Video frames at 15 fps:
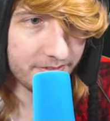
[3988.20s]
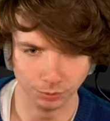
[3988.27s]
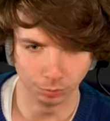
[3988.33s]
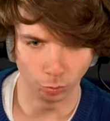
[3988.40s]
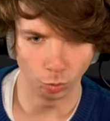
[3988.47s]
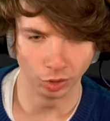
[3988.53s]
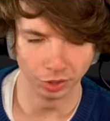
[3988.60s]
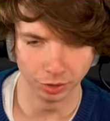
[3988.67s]

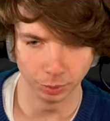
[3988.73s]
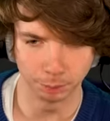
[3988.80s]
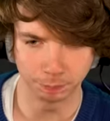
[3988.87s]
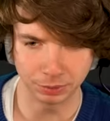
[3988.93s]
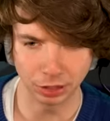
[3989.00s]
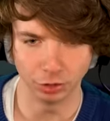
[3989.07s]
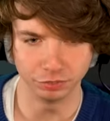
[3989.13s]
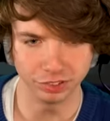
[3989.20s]
And we're in
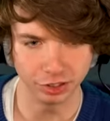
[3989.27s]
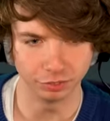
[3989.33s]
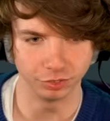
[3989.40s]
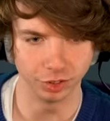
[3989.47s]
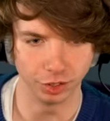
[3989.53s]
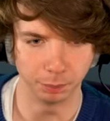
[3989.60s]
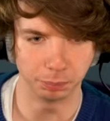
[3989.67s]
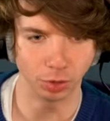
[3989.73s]
the POV
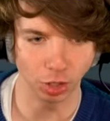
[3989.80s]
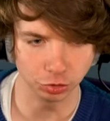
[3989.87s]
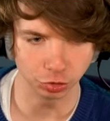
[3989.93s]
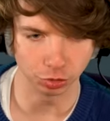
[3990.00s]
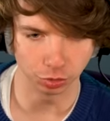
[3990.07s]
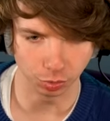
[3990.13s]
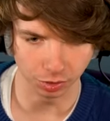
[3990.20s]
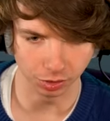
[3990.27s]
of the
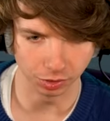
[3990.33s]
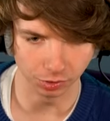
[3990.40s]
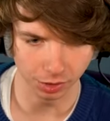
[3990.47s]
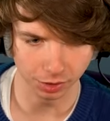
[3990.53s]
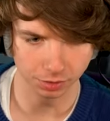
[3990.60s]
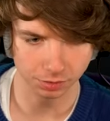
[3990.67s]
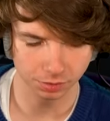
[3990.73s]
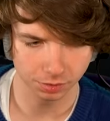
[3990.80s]
plunger
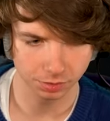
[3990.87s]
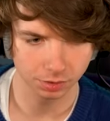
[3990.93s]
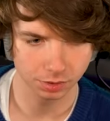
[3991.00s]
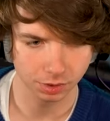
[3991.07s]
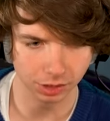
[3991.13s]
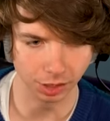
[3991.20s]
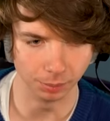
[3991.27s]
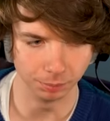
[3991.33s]
toilet, right?
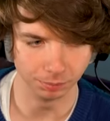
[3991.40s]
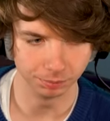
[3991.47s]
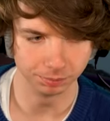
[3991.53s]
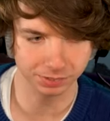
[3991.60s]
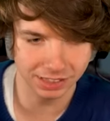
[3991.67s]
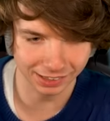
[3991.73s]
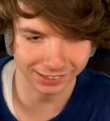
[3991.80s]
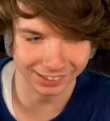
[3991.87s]
Yep.
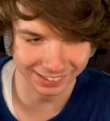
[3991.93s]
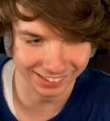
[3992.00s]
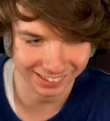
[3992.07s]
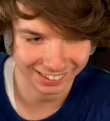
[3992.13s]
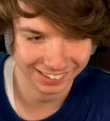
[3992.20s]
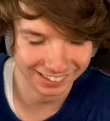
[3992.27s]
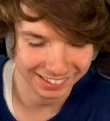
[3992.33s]
Yeah.